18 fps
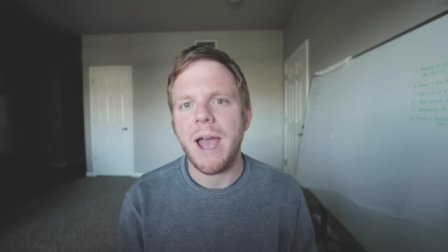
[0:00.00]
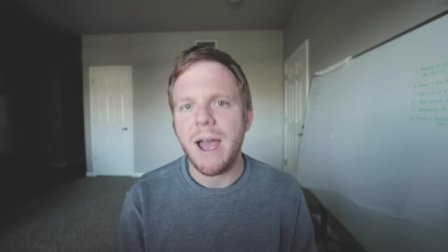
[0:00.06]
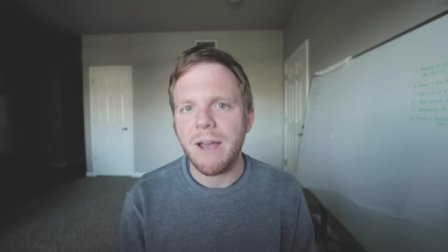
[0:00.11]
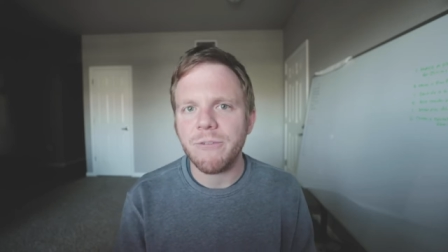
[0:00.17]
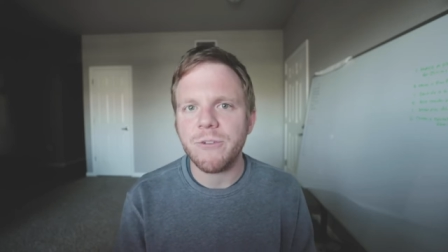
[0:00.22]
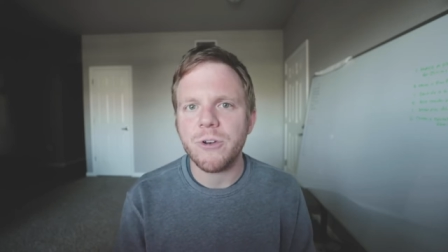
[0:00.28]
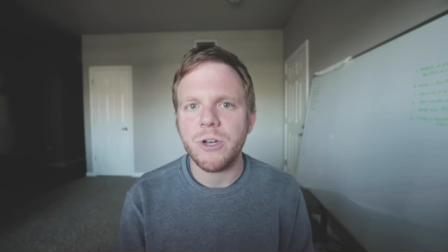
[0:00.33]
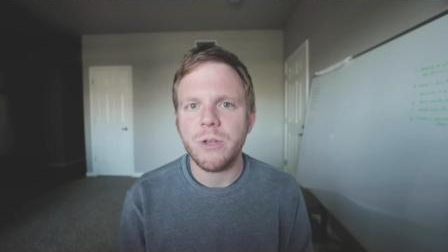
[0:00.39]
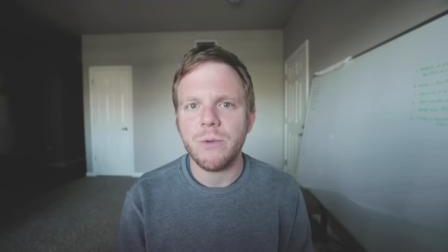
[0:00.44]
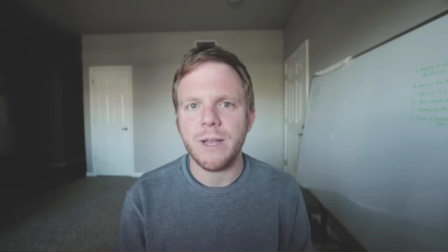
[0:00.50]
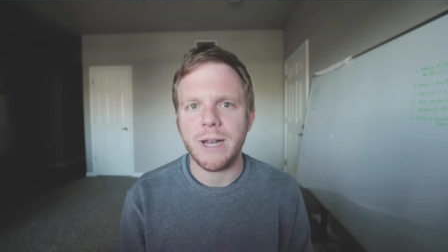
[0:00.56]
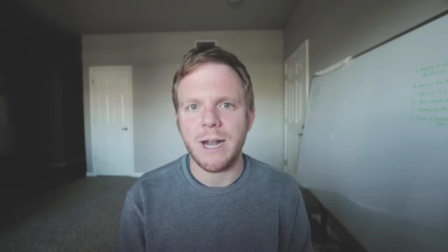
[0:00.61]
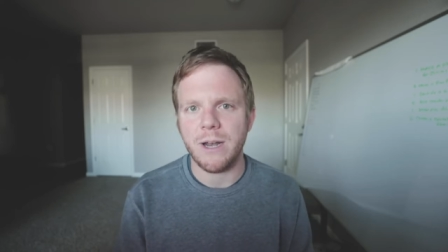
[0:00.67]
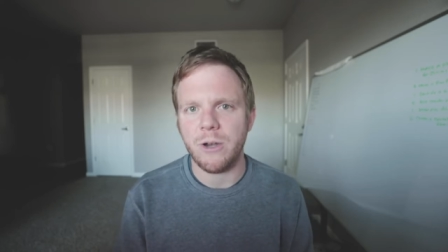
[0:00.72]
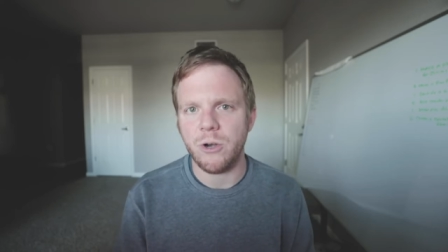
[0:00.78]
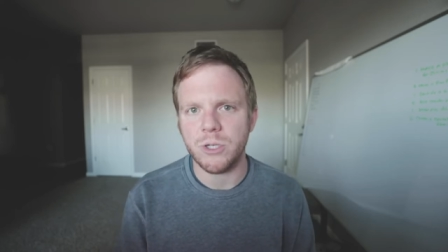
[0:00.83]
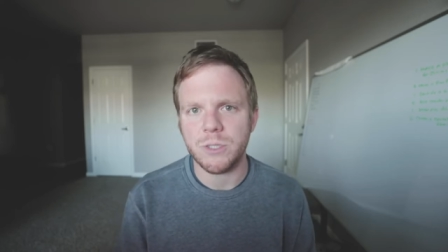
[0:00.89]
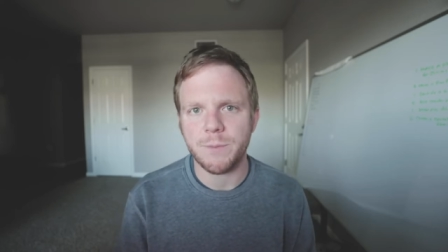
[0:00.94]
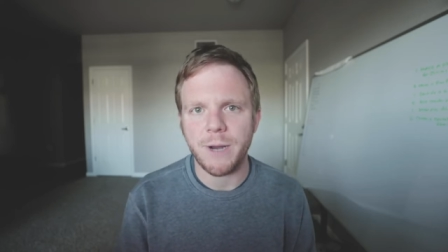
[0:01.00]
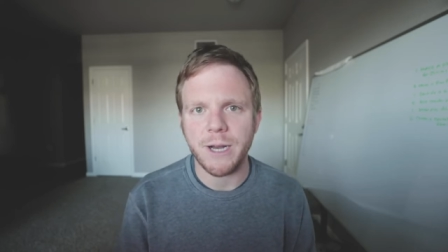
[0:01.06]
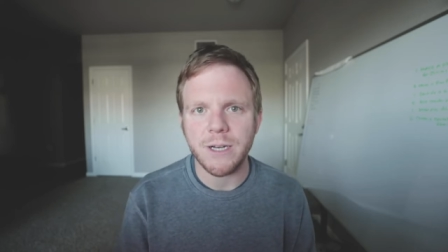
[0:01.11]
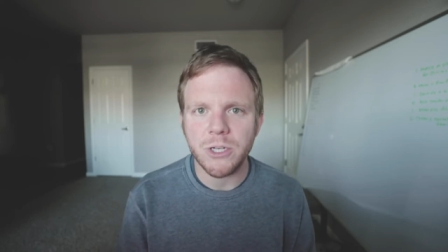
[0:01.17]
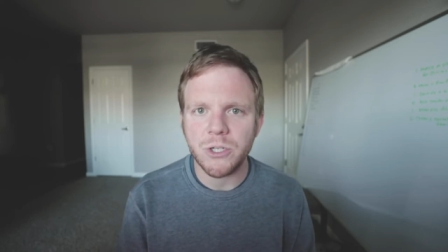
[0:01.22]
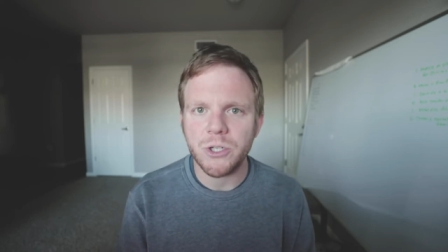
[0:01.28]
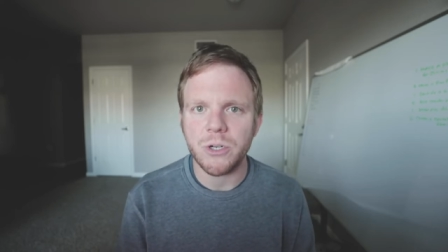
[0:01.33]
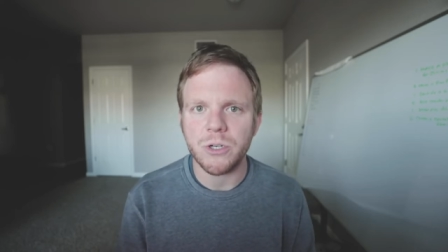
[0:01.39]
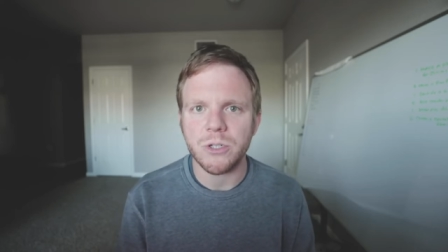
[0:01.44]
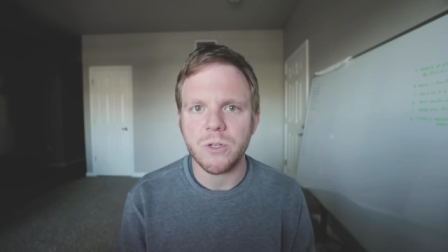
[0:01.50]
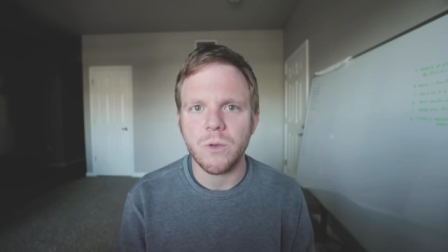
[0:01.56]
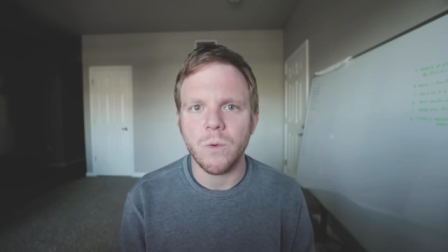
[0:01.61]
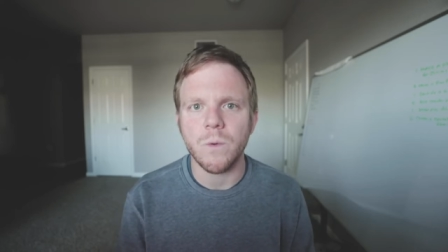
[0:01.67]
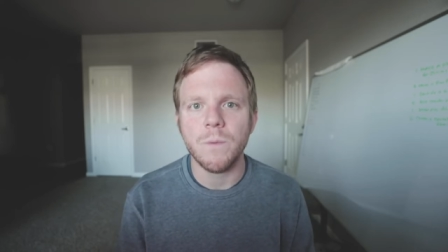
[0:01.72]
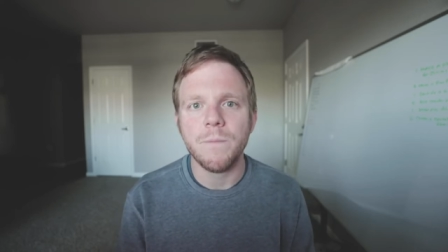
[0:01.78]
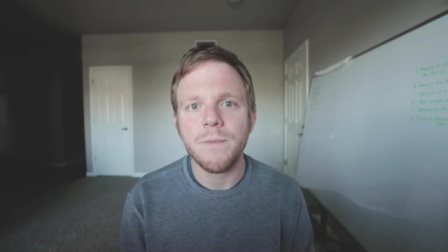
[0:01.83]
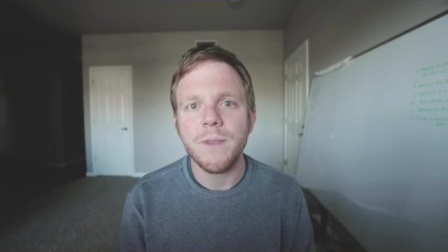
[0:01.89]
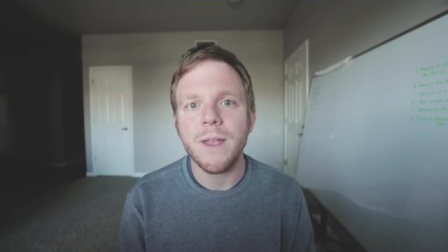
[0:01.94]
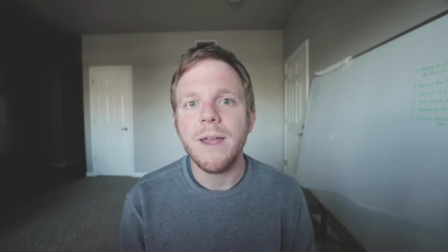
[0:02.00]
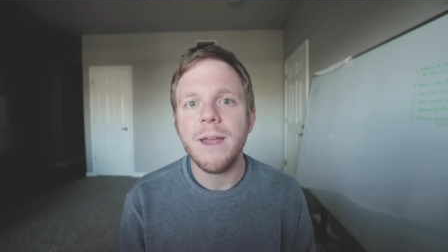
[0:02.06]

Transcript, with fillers: after you get out of nurse practitioner school.